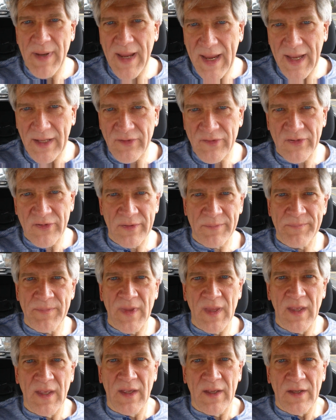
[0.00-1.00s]
Pat's,
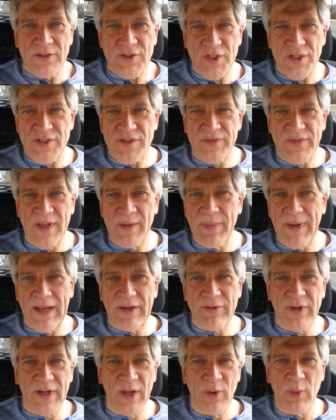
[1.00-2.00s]
Church of St.
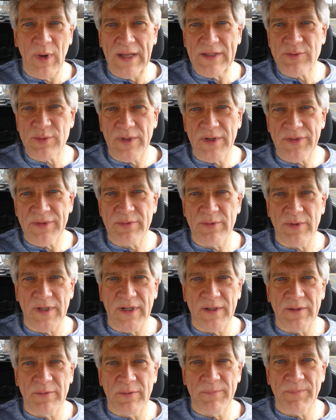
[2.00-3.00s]
Patrick in Wadsworth,
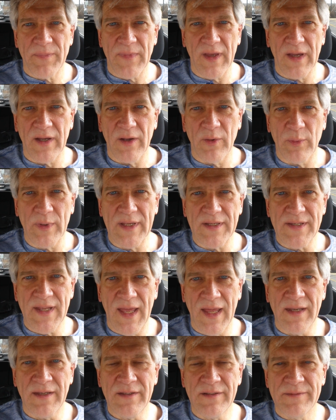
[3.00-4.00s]
where uh, we
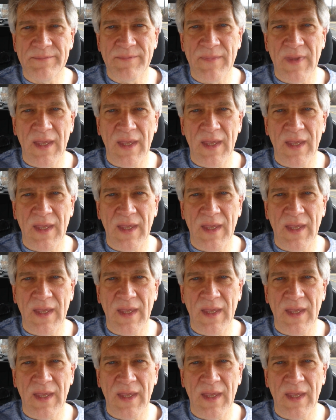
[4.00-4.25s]
attend.